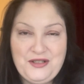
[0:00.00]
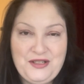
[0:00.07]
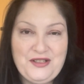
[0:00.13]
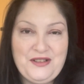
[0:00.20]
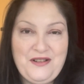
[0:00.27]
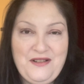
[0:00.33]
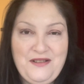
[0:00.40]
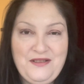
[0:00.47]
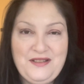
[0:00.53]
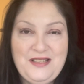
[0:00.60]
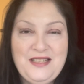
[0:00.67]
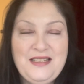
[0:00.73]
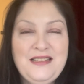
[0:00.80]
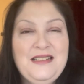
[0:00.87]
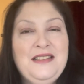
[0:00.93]
to
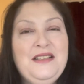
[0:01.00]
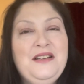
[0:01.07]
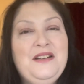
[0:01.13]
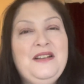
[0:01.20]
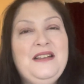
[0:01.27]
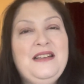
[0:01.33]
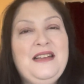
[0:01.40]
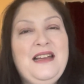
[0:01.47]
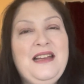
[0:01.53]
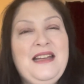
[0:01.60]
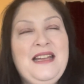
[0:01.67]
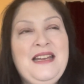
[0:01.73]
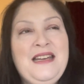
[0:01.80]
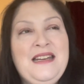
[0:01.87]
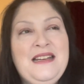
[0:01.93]
start
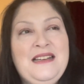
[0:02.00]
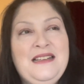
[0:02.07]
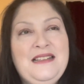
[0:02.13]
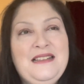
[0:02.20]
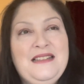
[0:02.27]
in